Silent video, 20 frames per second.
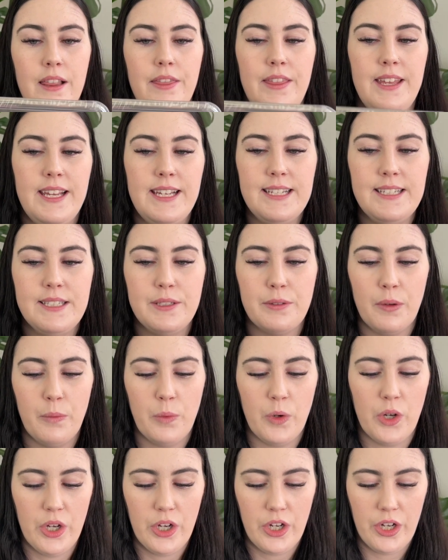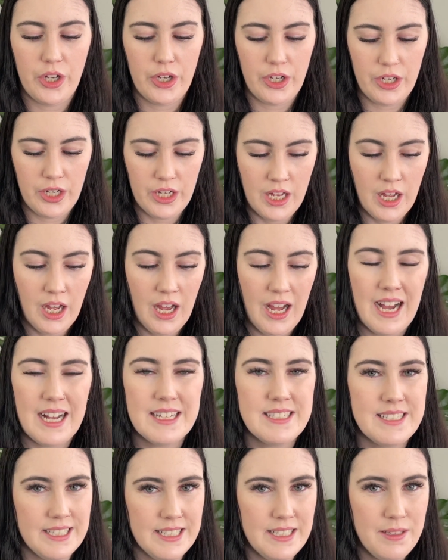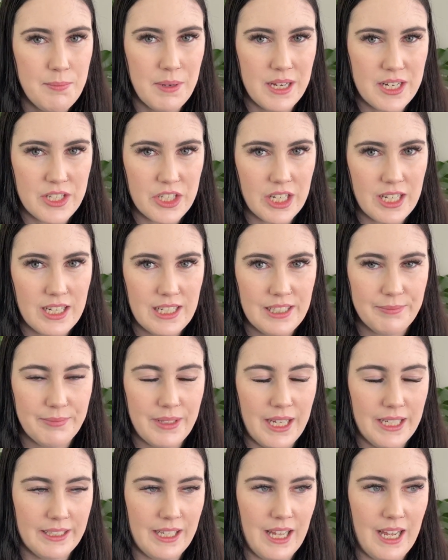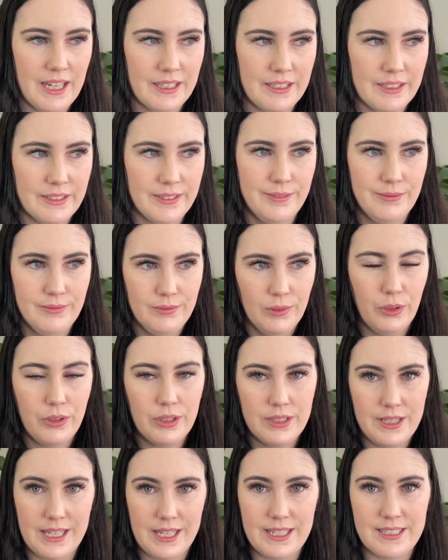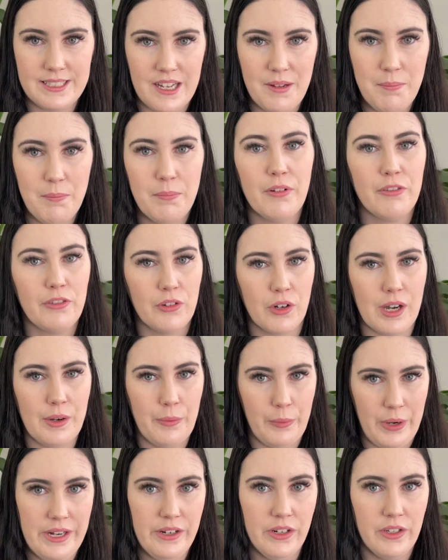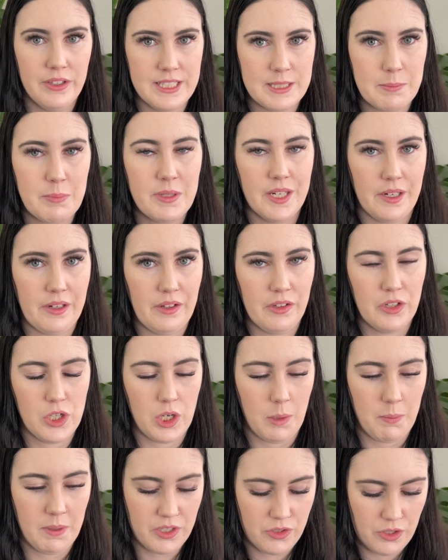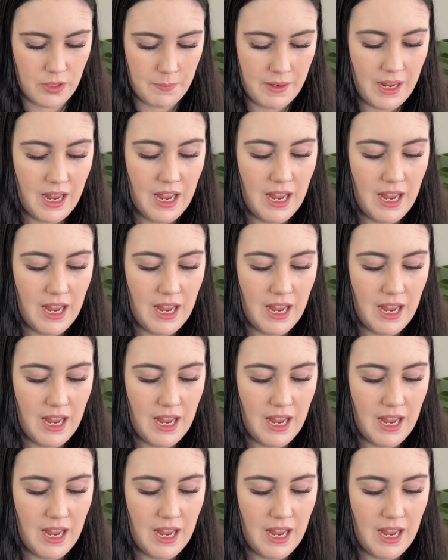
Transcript: These were, I did measure and like look things up before I went on this particular shopping trip,